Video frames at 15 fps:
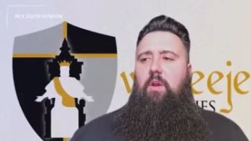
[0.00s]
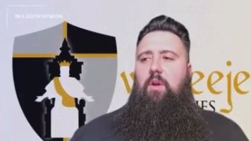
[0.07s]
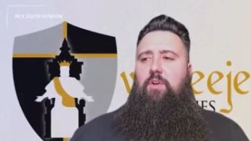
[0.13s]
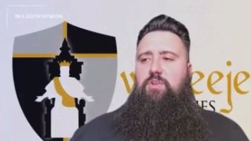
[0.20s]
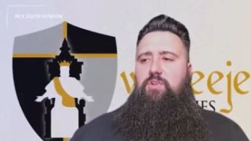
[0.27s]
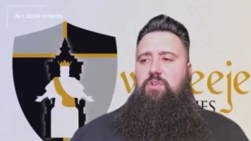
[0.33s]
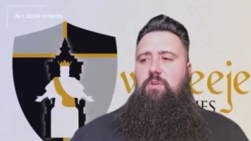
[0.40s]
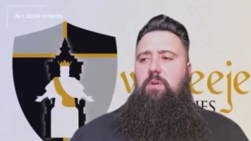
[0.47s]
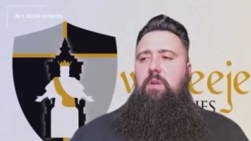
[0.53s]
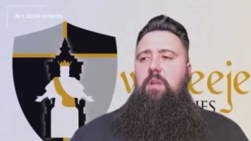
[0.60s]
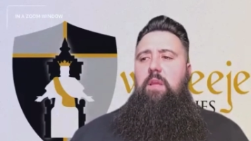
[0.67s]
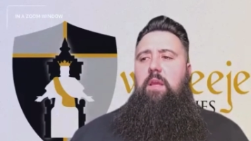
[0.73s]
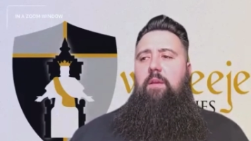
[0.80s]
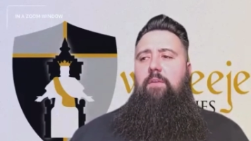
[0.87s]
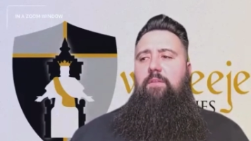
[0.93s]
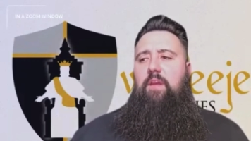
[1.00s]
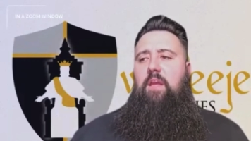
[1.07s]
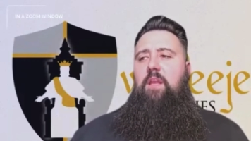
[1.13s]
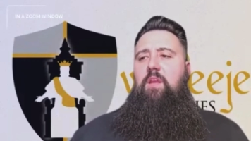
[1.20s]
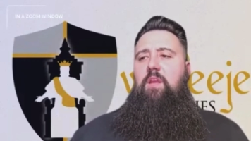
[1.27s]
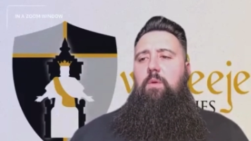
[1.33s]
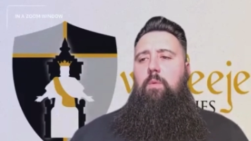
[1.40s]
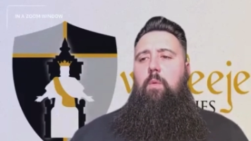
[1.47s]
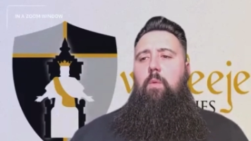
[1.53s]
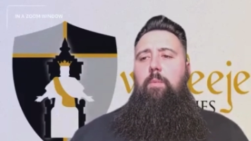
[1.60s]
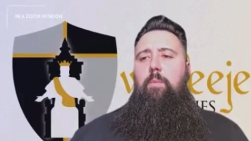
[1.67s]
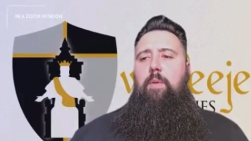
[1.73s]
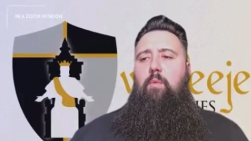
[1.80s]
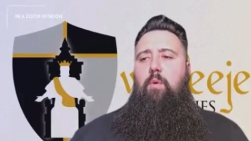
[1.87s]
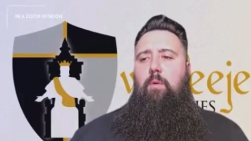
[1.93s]
Assuredly, I say to you, it will
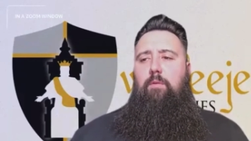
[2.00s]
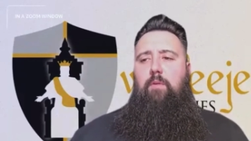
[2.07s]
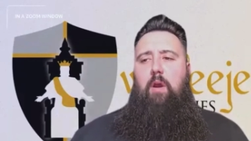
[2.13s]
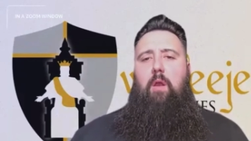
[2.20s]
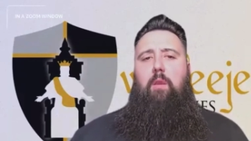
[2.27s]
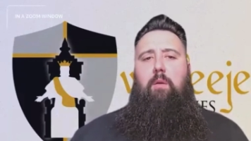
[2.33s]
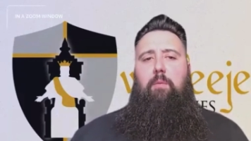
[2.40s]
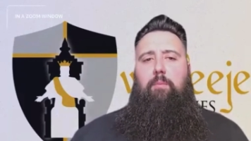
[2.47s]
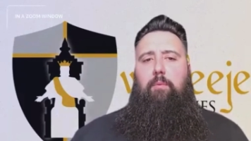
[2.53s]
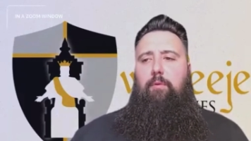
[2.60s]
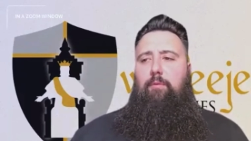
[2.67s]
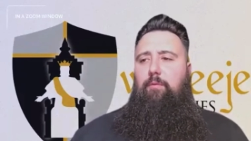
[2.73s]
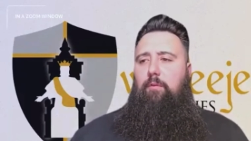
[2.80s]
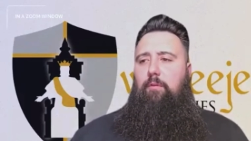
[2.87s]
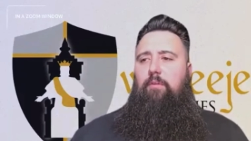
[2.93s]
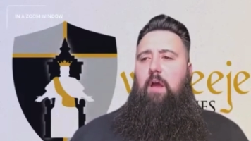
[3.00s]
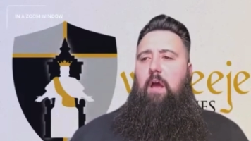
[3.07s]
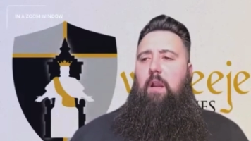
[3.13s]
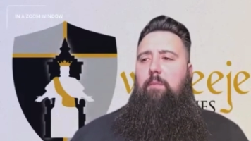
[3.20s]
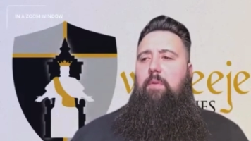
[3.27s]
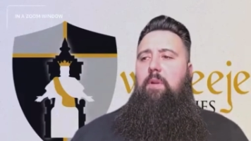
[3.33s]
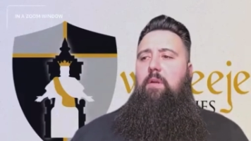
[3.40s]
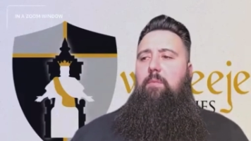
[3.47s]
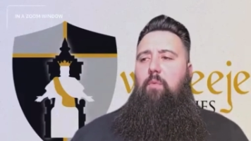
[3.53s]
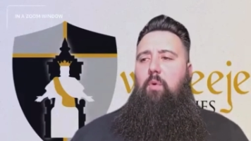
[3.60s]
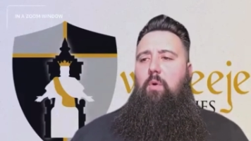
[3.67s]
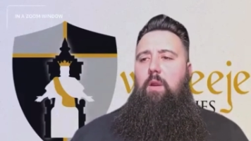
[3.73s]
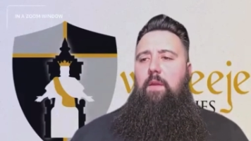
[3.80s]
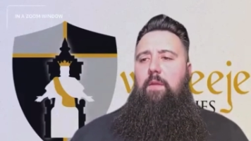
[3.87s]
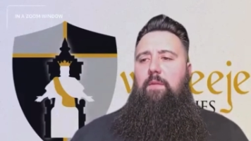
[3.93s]
be more tolerable for Sodom and
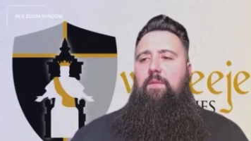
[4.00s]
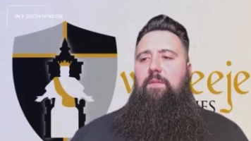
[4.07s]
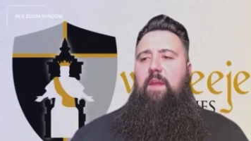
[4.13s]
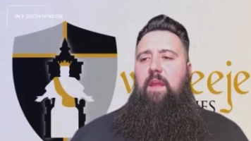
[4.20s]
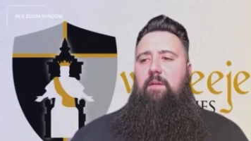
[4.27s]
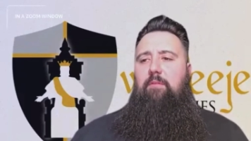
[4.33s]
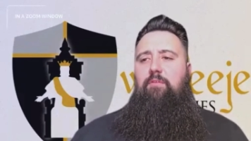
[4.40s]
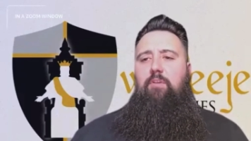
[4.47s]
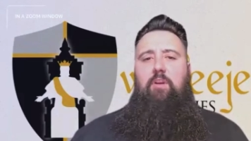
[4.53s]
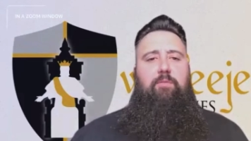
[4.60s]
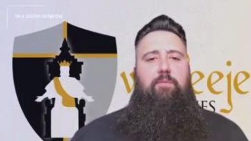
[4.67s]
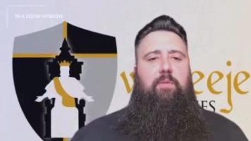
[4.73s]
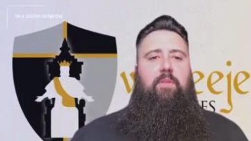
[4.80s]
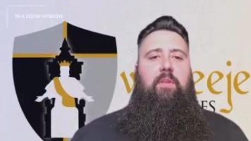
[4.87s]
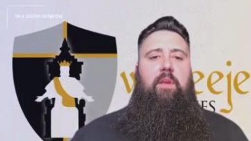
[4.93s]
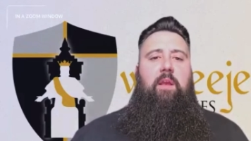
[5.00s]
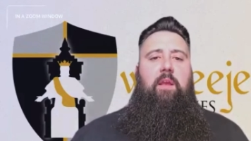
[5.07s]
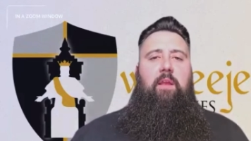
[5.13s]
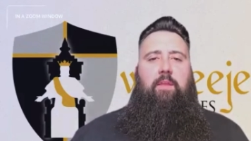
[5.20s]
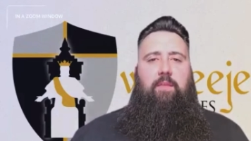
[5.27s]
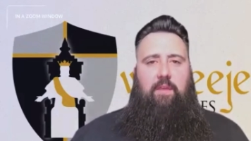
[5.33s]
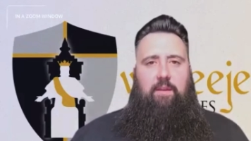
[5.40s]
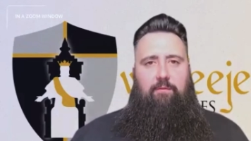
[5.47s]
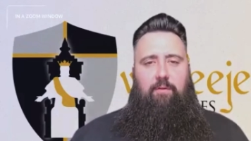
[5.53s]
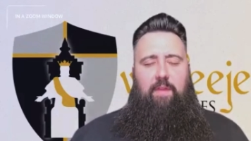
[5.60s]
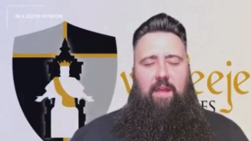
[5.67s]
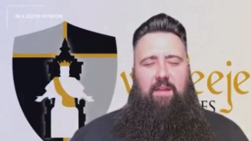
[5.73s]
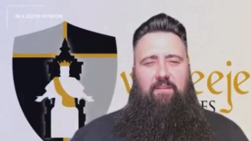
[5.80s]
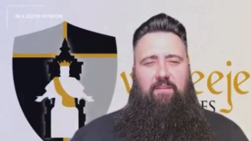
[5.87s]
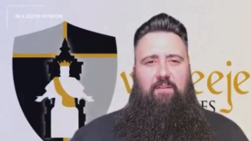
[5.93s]
Gomorrah in the day of judgment than for
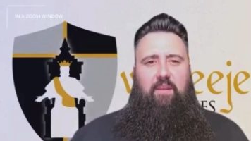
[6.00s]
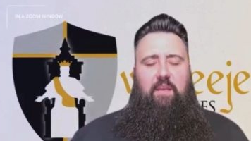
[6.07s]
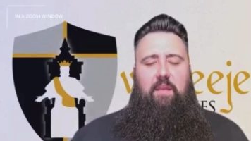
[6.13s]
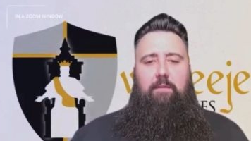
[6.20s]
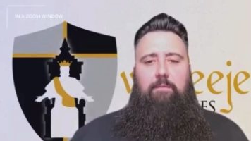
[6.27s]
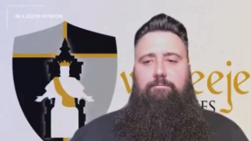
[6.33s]
that city.